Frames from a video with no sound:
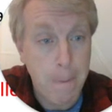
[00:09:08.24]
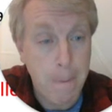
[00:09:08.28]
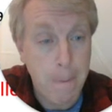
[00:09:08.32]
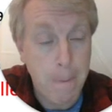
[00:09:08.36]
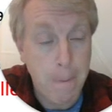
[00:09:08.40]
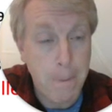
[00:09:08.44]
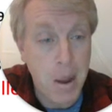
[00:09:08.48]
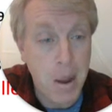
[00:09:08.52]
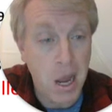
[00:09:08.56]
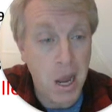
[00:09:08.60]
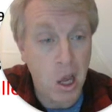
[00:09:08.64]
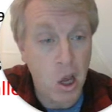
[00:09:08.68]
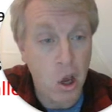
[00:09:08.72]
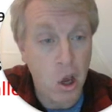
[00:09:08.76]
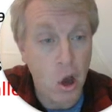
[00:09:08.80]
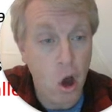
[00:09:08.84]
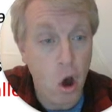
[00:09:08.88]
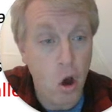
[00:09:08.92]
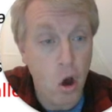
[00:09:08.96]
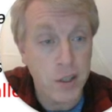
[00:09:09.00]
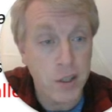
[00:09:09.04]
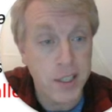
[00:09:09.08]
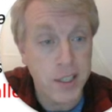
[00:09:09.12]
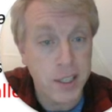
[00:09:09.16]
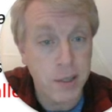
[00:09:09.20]

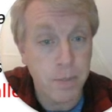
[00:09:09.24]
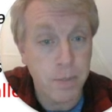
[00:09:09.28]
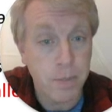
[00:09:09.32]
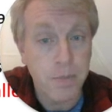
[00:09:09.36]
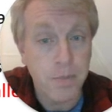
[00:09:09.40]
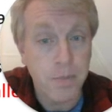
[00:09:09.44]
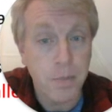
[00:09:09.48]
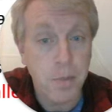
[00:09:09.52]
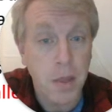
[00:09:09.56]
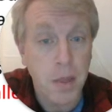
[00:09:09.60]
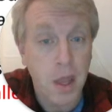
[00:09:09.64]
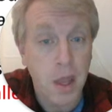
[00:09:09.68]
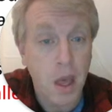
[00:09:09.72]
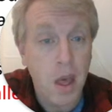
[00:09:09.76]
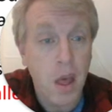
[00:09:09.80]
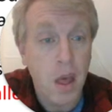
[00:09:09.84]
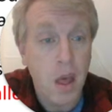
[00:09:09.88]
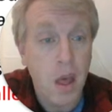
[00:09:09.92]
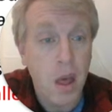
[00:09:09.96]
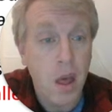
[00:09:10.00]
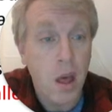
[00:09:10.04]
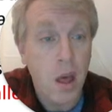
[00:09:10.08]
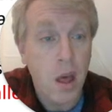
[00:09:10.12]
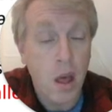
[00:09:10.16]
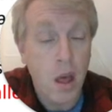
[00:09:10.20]
Because.
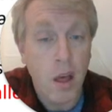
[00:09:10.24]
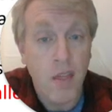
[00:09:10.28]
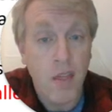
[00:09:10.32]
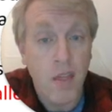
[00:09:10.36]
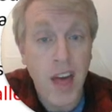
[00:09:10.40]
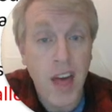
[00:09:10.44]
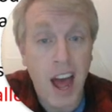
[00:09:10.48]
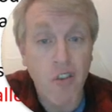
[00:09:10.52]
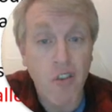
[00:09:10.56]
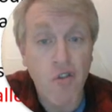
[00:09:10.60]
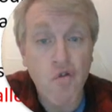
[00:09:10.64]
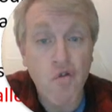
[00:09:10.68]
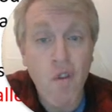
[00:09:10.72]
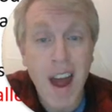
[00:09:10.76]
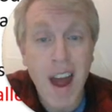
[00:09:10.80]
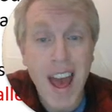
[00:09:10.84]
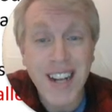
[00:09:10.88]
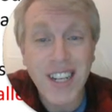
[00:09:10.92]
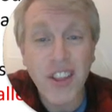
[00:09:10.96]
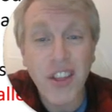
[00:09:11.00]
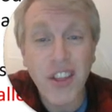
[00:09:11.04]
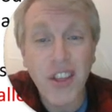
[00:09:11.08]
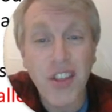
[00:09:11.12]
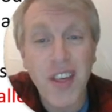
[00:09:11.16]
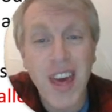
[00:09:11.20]
That red
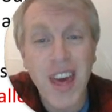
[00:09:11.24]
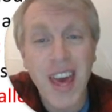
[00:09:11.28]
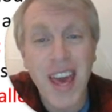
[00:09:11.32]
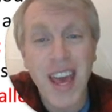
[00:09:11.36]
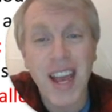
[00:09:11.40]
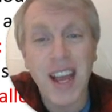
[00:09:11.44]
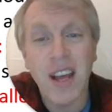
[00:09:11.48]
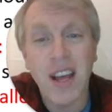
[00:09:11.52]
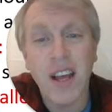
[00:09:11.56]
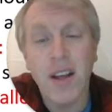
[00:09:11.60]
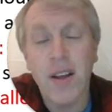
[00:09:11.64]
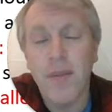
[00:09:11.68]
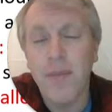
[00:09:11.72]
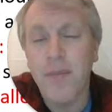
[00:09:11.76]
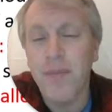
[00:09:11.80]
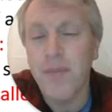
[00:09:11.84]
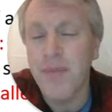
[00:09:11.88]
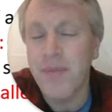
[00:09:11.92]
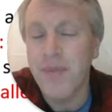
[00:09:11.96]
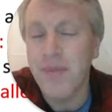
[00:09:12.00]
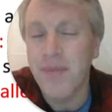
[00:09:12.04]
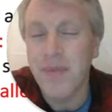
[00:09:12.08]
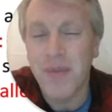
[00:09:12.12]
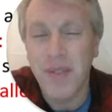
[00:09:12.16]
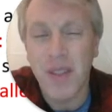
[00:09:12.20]
thing,
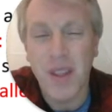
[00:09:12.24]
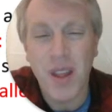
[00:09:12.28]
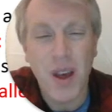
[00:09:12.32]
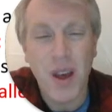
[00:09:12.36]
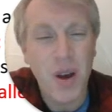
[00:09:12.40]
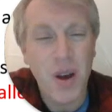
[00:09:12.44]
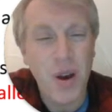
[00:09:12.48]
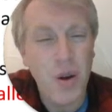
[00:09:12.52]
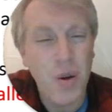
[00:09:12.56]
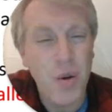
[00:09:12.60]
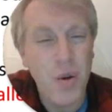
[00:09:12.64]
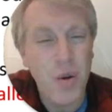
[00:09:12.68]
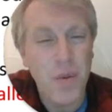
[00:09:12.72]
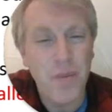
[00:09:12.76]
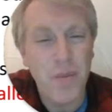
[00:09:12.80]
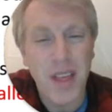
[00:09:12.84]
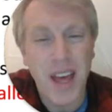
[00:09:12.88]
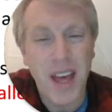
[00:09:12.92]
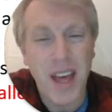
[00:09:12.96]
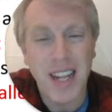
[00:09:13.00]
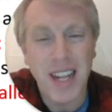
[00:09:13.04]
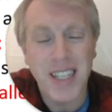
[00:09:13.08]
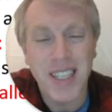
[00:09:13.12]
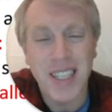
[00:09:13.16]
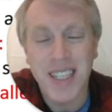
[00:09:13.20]
no,
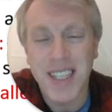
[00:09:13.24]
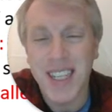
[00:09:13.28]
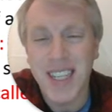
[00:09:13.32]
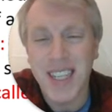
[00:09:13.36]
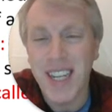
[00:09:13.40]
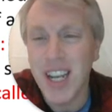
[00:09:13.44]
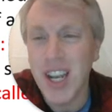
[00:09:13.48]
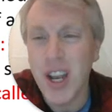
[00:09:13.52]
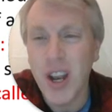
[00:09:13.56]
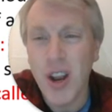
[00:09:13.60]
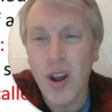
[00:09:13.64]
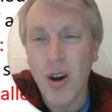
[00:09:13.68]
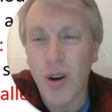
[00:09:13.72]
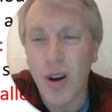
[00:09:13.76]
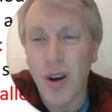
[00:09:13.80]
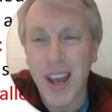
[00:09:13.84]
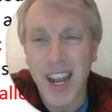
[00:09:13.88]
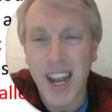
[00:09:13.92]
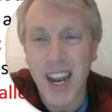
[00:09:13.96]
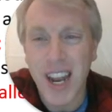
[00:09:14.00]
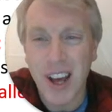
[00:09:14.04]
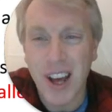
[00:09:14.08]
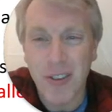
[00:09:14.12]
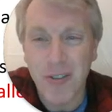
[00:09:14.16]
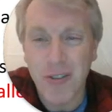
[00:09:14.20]
that's not
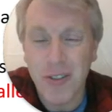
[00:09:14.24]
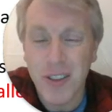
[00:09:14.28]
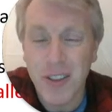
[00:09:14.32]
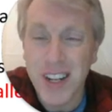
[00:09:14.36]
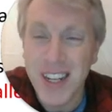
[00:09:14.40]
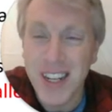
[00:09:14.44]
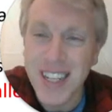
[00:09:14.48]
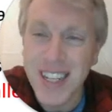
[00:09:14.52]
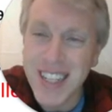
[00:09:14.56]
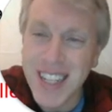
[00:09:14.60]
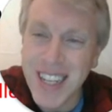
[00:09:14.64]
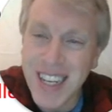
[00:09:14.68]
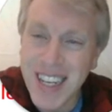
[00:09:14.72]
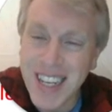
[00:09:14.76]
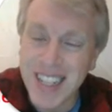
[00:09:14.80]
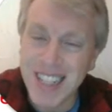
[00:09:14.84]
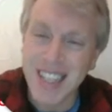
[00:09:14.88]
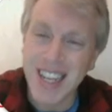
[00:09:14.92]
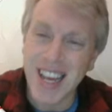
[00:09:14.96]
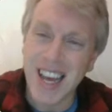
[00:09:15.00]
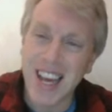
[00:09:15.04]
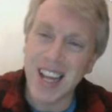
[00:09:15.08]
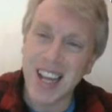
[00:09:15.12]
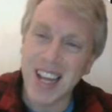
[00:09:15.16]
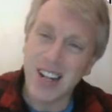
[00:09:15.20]
enough
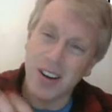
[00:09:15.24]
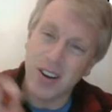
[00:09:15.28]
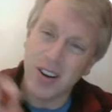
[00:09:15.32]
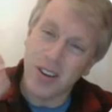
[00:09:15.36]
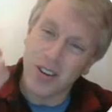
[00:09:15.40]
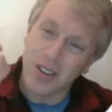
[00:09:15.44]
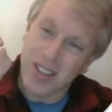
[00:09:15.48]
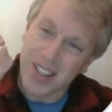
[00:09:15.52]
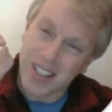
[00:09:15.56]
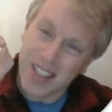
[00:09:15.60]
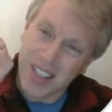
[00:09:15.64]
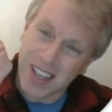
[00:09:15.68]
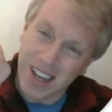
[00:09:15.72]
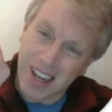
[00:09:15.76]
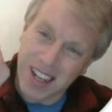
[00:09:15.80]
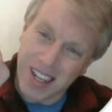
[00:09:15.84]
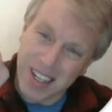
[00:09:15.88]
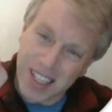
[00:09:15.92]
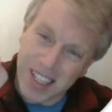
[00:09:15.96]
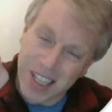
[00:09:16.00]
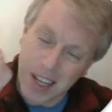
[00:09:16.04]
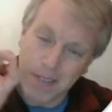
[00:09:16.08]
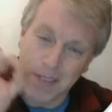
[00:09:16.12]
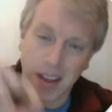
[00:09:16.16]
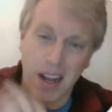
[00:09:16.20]
detail, not
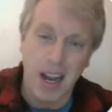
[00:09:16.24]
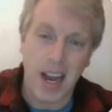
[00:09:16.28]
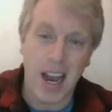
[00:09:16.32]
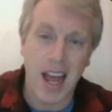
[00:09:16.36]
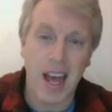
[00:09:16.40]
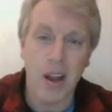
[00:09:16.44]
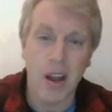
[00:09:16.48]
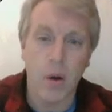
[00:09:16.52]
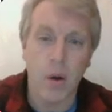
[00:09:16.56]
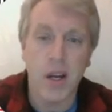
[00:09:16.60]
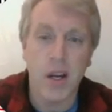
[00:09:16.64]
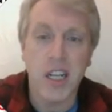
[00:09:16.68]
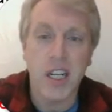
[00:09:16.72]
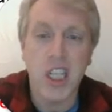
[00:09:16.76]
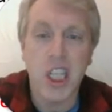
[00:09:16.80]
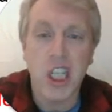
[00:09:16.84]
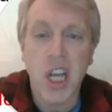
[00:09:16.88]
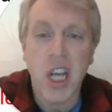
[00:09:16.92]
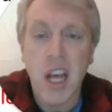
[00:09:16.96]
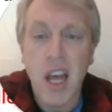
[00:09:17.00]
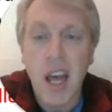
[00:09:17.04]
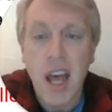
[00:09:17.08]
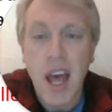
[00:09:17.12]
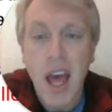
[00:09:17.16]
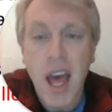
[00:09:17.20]
scientific language.
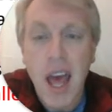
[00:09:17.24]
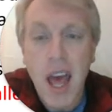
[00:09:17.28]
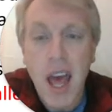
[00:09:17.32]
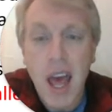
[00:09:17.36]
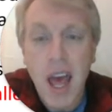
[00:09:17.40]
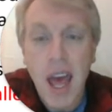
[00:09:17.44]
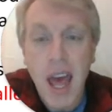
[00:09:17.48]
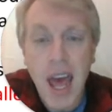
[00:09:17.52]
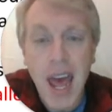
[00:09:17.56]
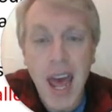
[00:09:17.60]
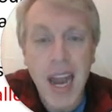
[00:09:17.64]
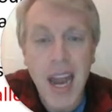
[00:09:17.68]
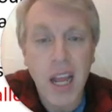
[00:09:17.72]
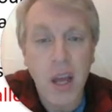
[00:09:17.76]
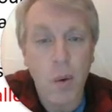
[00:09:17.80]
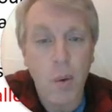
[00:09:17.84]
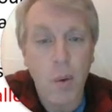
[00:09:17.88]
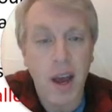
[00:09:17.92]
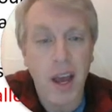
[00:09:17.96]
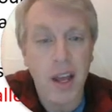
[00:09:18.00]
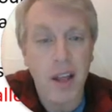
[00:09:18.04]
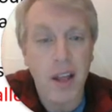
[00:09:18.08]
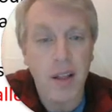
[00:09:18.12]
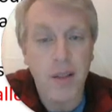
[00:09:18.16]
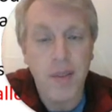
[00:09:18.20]

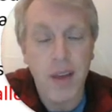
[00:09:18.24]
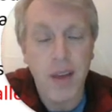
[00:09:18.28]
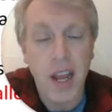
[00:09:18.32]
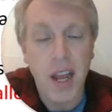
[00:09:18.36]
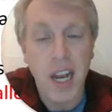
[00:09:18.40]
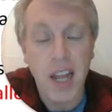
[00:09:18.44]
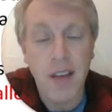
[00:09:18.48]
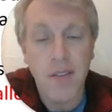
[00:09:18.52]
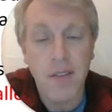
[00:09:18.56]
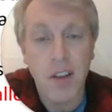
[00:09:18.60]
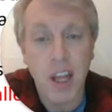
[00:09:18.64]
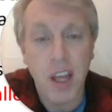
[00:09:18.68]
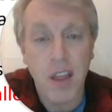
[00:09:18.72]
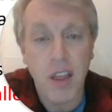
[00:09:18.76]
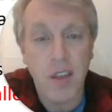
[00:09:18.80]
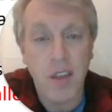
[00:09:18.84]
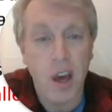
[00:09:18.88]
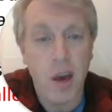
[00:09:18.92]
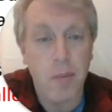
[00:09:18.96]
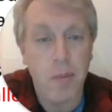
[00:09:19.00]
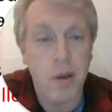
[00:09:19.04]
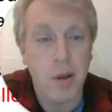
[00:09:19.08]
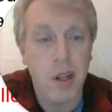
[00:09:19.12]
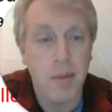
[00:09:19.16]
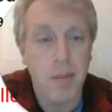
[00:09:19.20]
Anyway, they live in
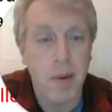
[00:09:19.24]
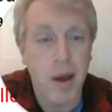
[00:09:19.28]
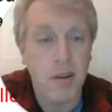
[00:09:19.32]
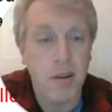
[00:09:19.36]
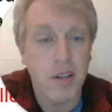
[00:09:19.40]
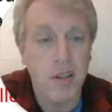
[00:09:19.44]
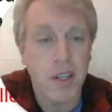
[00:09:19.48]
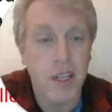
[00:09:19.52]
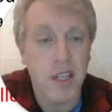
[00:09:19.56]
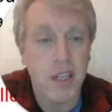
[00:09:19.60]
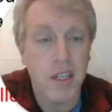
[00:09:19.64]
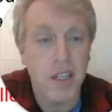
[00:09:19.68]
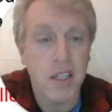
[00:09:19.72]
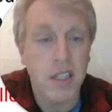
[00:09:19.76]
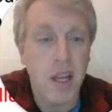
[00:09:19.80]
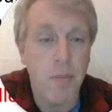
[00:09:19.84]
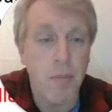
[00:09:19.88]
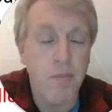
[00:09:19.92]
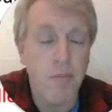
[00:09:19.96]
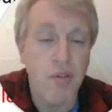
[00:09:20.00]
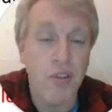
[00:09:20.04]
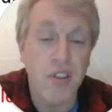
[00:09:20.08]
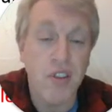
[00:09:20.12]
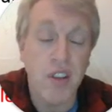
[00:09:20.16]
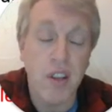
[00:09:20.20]
Ethiopia in the mountains. They're
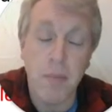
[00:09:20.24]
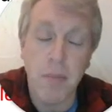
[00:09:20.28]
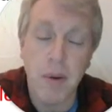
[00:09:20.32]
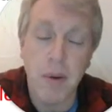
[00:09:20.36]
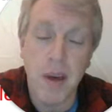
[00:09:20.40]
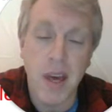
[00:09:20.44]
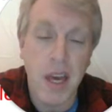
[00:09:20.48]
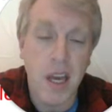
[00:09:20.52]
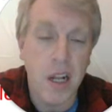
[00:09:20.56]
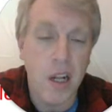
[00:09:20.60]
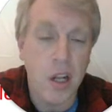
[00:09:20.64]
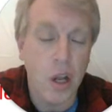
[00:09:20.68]
pretty big.